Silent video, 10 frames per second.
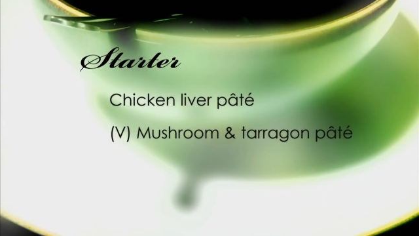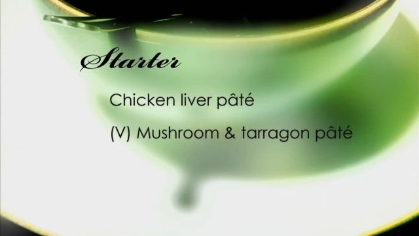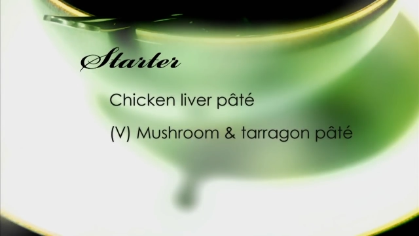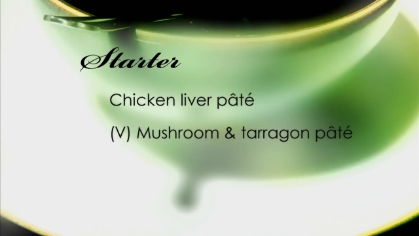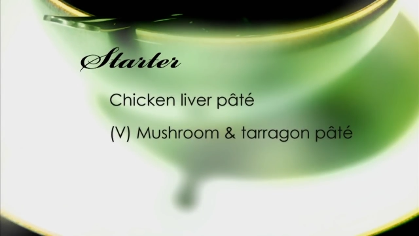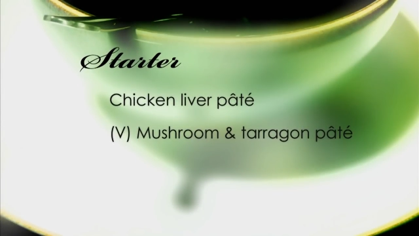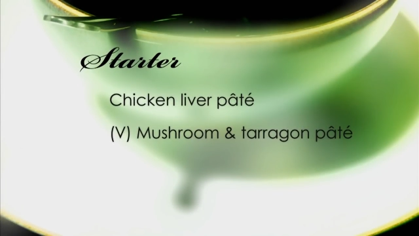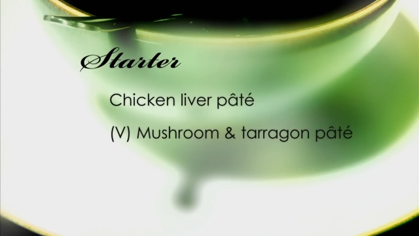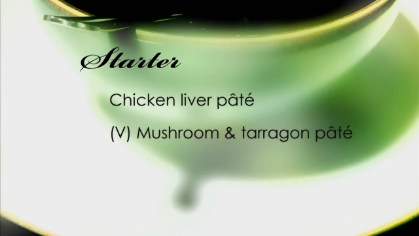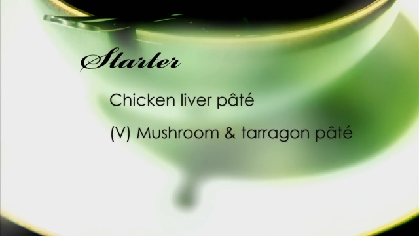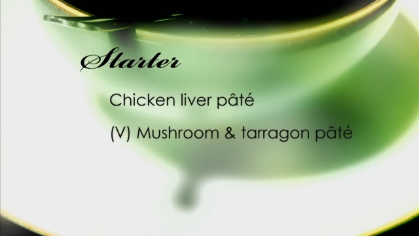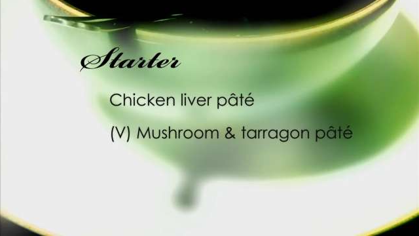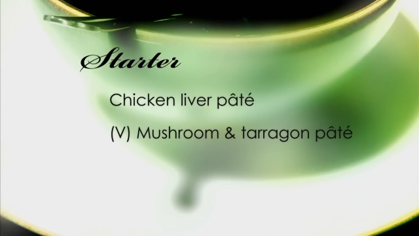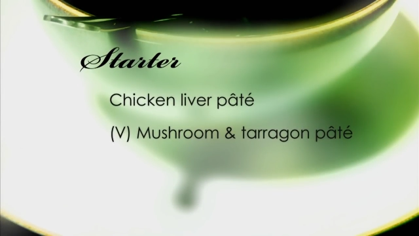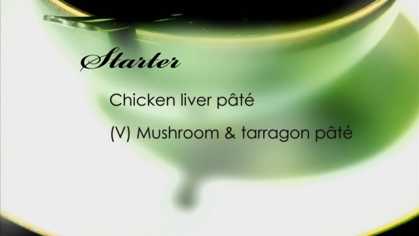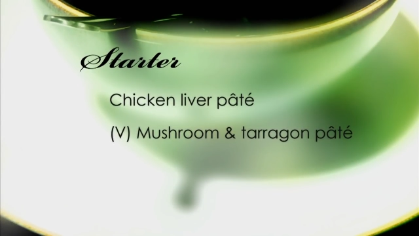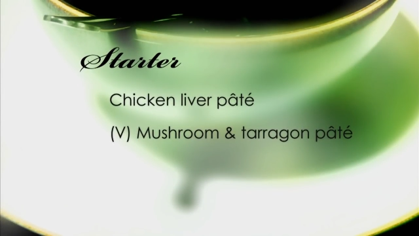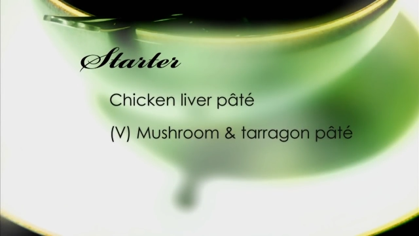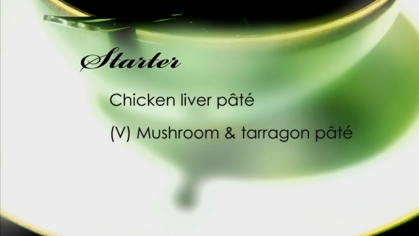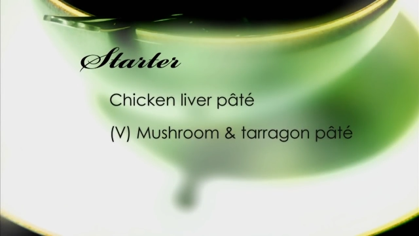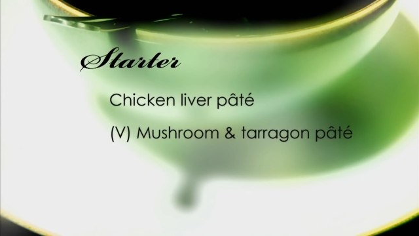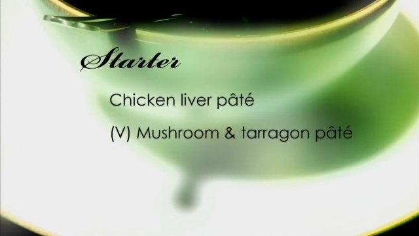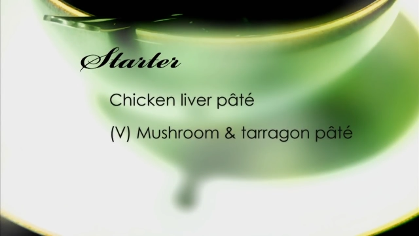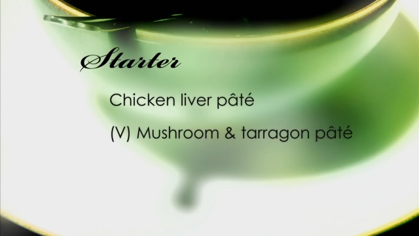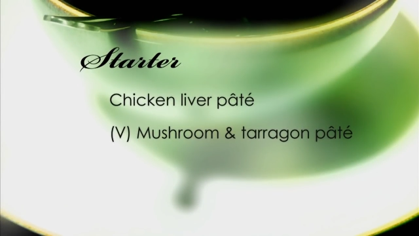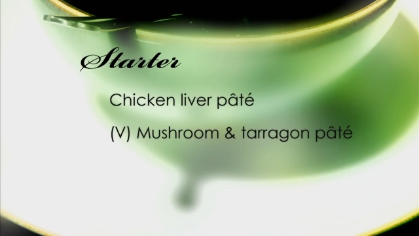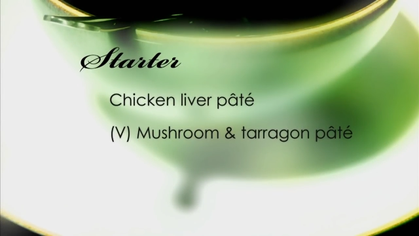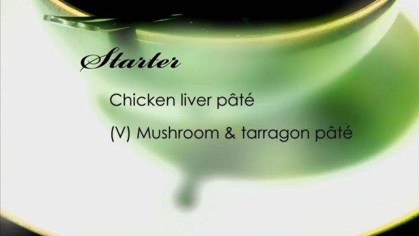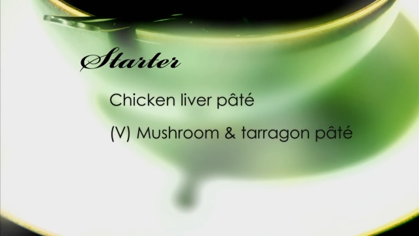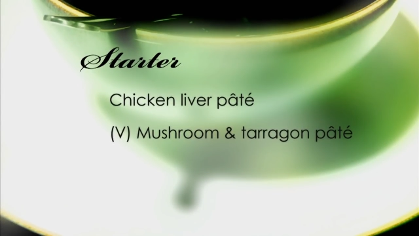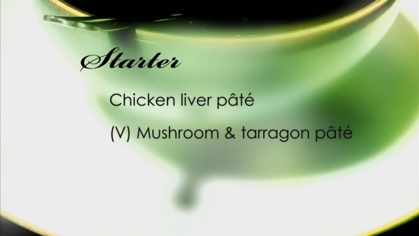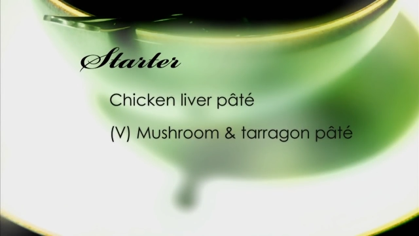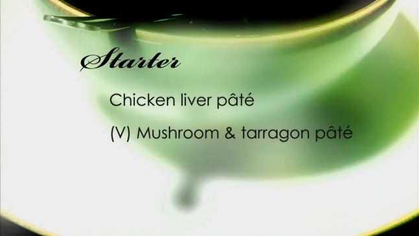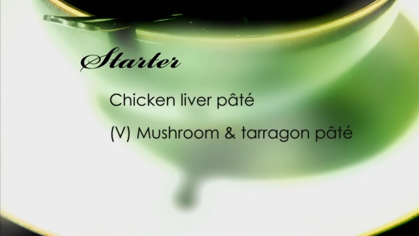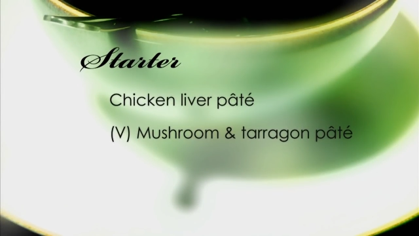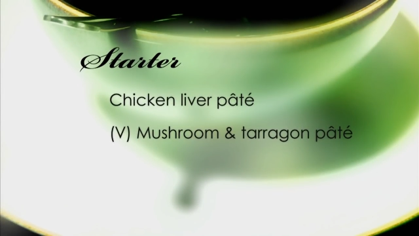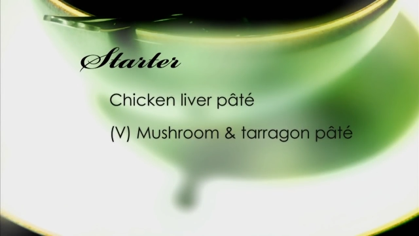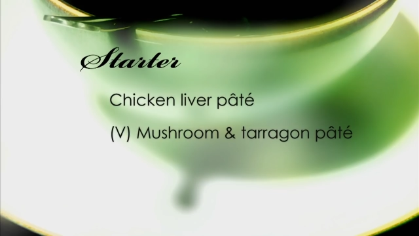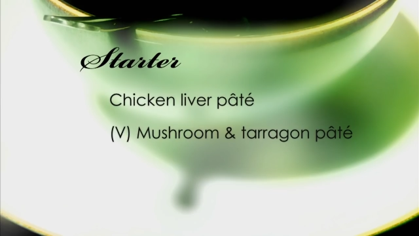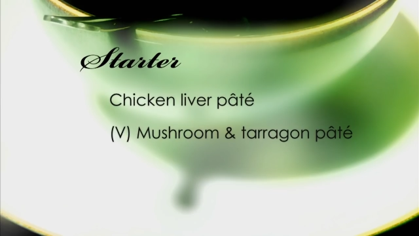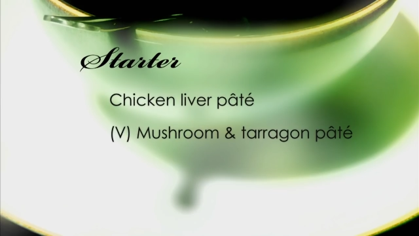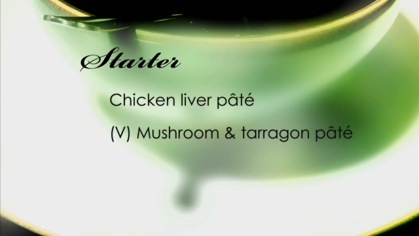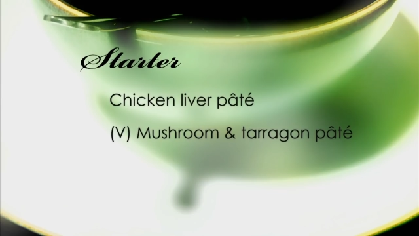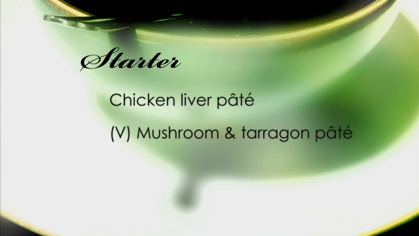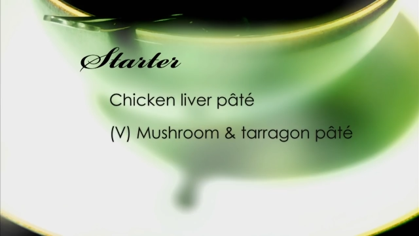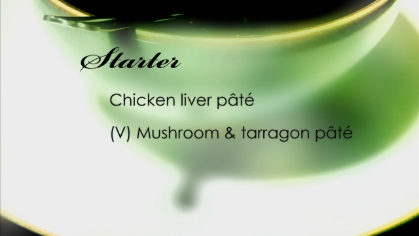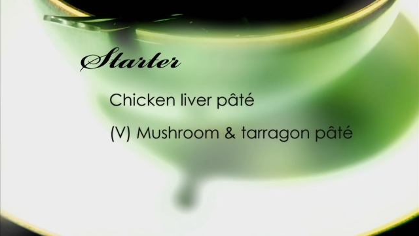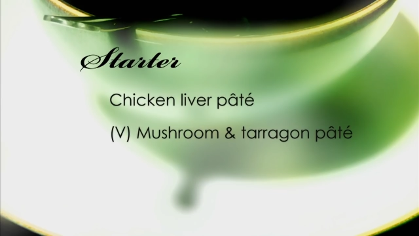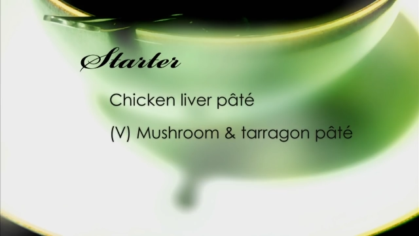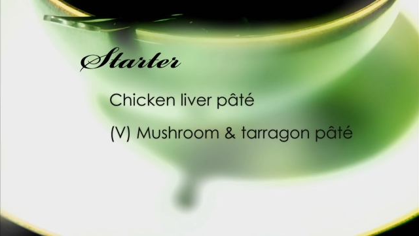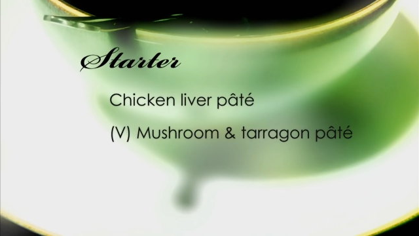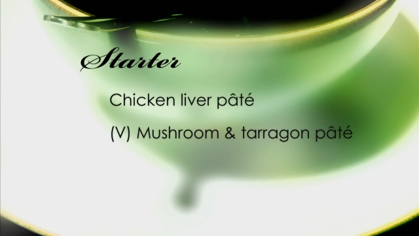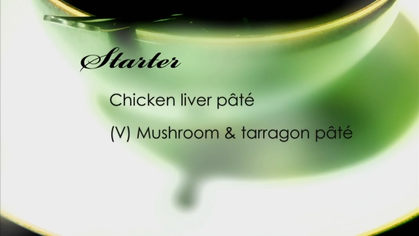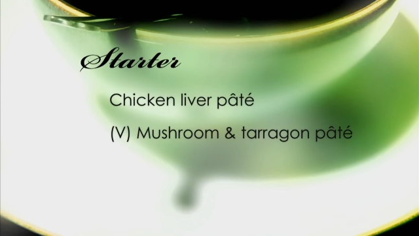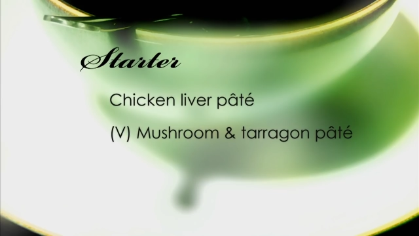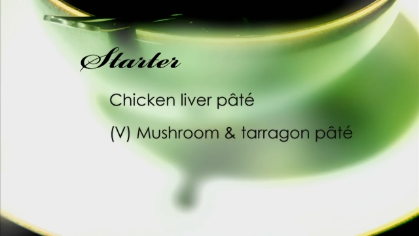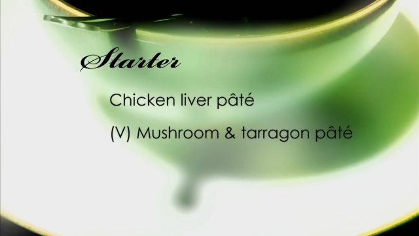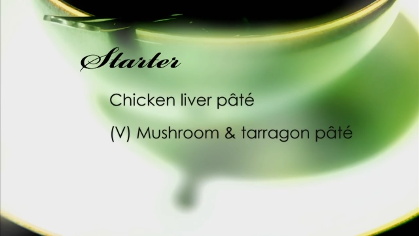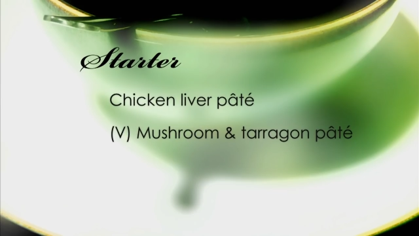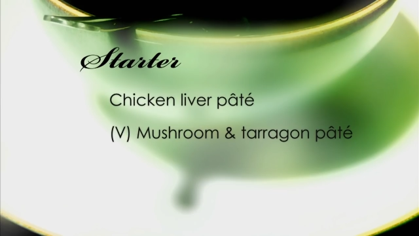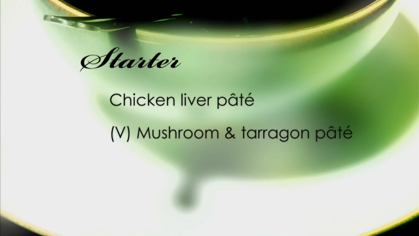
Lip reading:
[unreadable: no face in view]